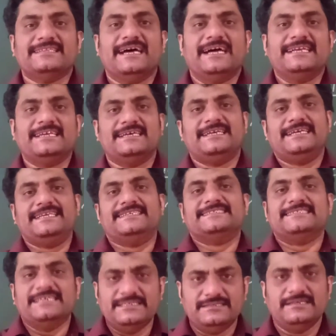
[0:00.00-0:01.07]
that it
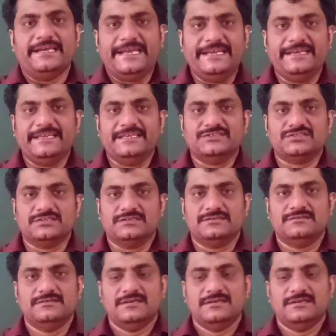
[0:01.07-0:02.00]
is an integer.